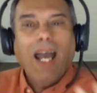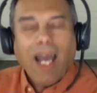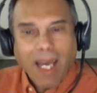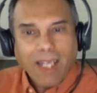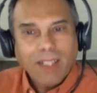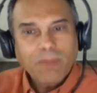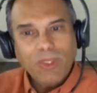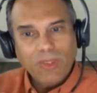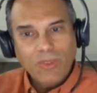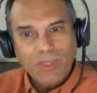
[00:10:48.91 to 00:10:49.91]

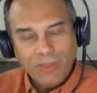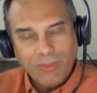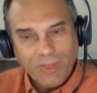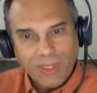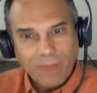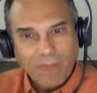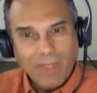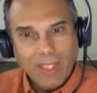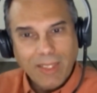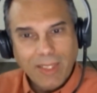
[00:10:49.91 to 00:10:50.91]
Atoms are no different.
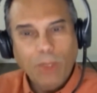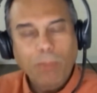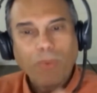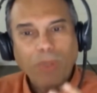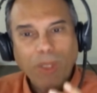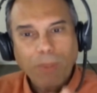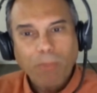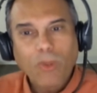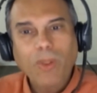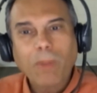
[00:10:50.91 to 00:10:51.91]
They're
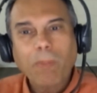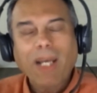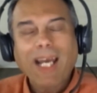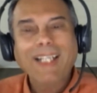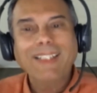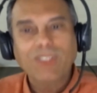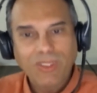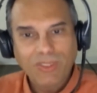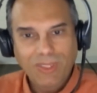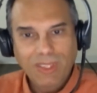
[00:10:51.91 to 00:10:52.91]
pre-programmed
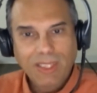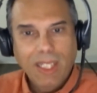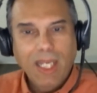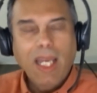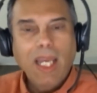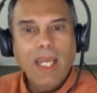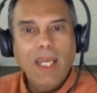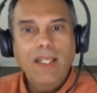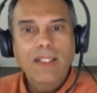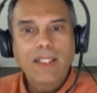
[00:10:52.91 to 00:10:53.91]
packages.
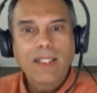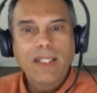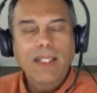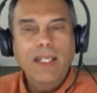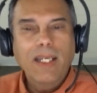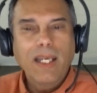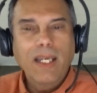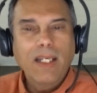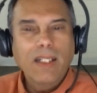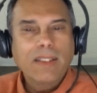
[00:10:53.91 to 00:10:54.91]
And
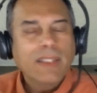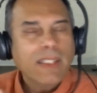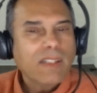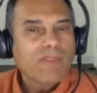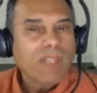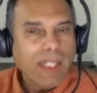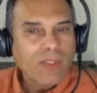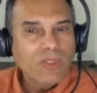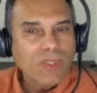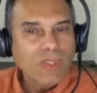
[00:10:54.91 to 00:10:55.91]
think of
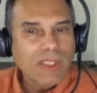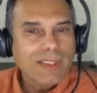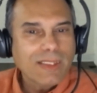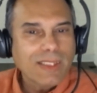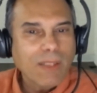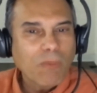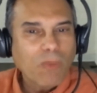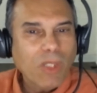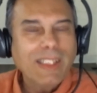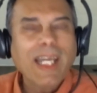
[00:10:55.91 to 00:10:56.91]
energy in the same
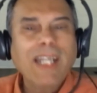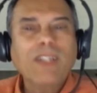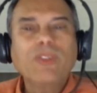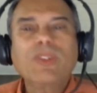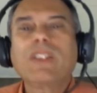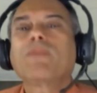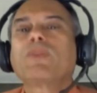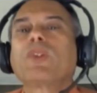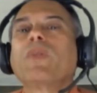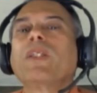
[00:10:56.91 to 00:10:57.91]
way. The energy
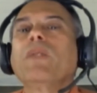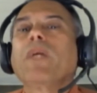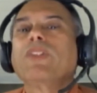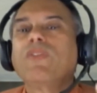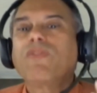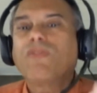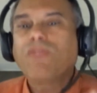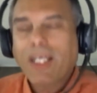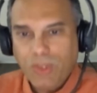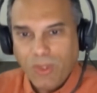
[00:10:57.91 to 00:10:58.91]
comes already
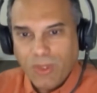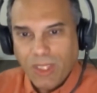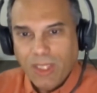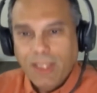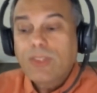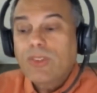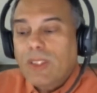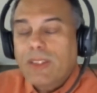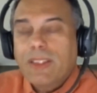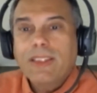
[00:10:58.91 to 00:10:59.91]
manufactured
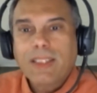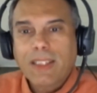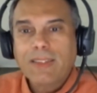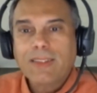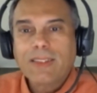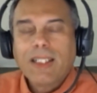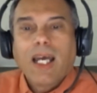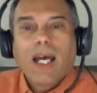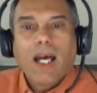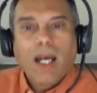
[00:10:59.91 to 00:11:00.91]
so that these things
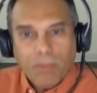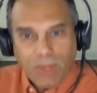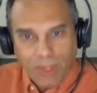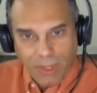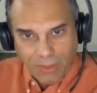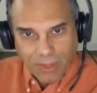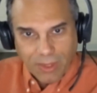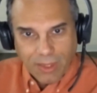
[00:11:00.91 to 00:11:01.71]
appear.